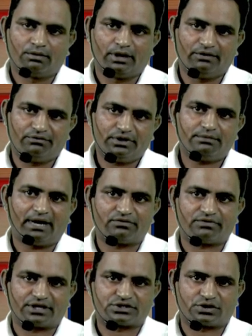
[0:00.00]
every
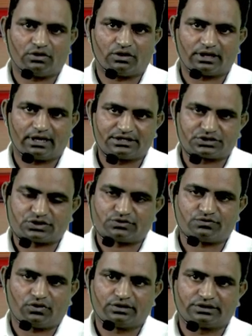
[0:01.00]
manufacturing organization
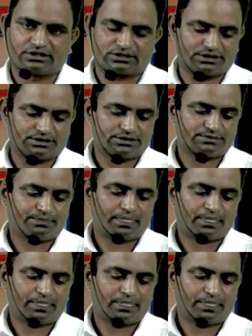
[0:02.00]
follow these things